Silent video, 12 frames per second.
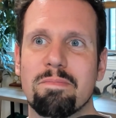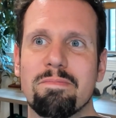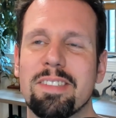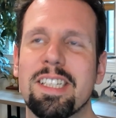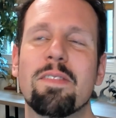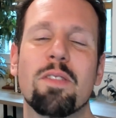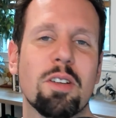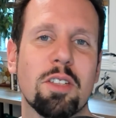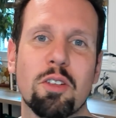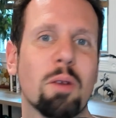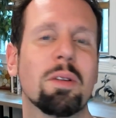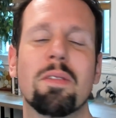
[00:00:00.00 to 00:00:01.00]
Different
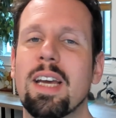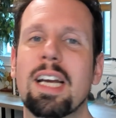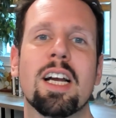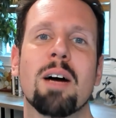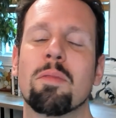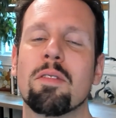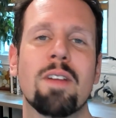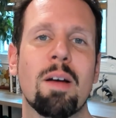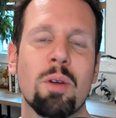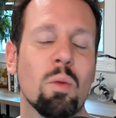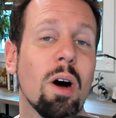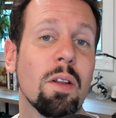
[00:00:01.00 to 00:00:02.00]
streams of income or family
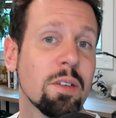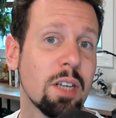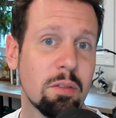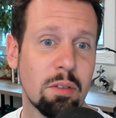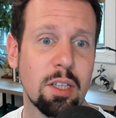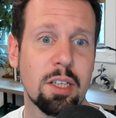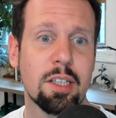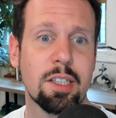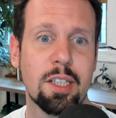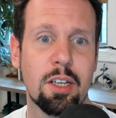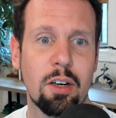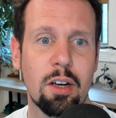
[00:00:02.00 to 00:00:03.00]
wealth are not really
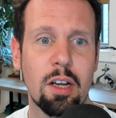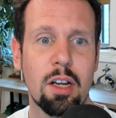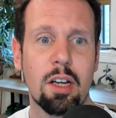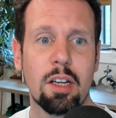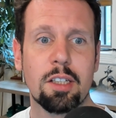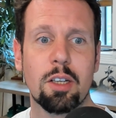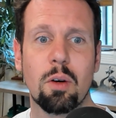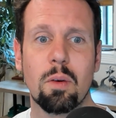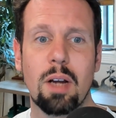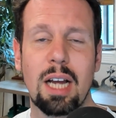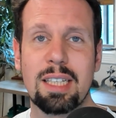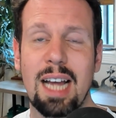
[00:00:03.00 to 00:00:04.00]
considered. So
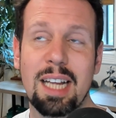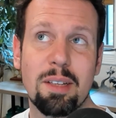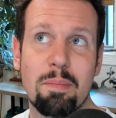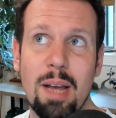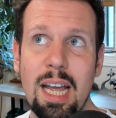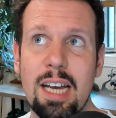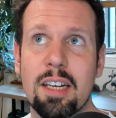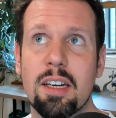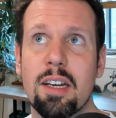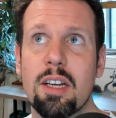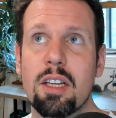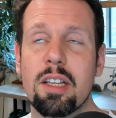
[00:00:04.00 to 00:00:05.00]
as a man,
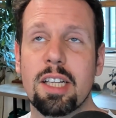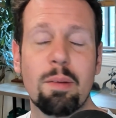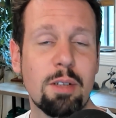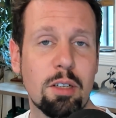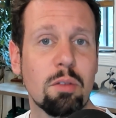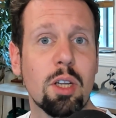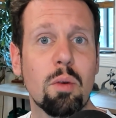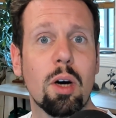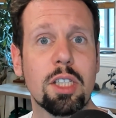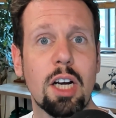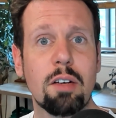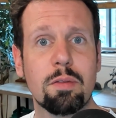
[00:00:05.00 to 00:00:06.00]
it's something to really
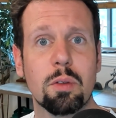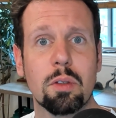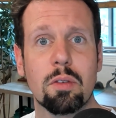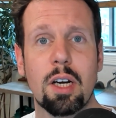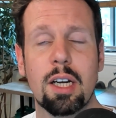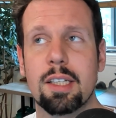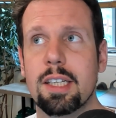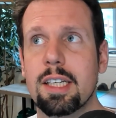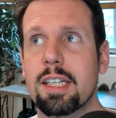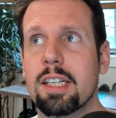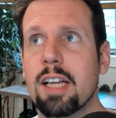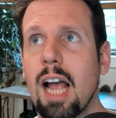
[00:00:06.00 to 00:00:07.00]
watch out for, right?
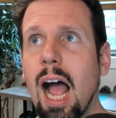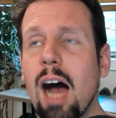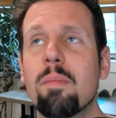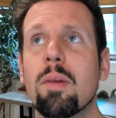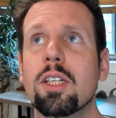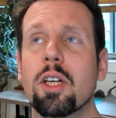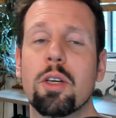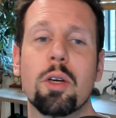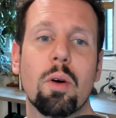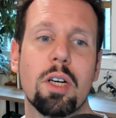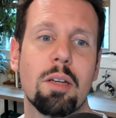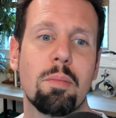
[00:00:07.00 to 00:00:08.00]
Is how much are you
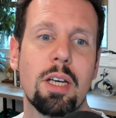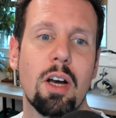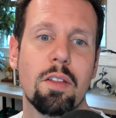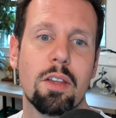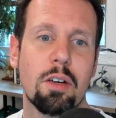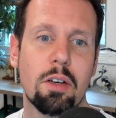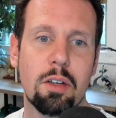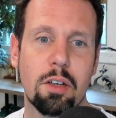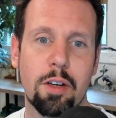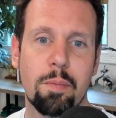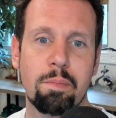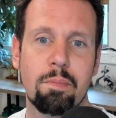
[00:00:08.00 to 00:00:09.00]
going to be on the
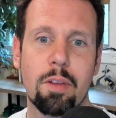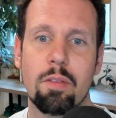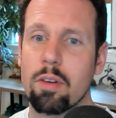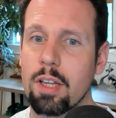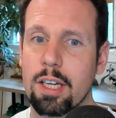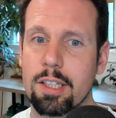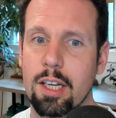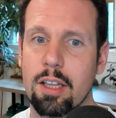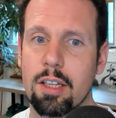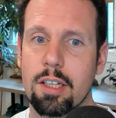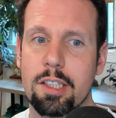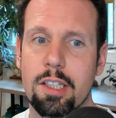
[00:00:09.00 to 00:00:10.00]
hook for things like
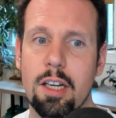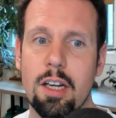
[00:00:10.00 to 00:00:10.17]
this?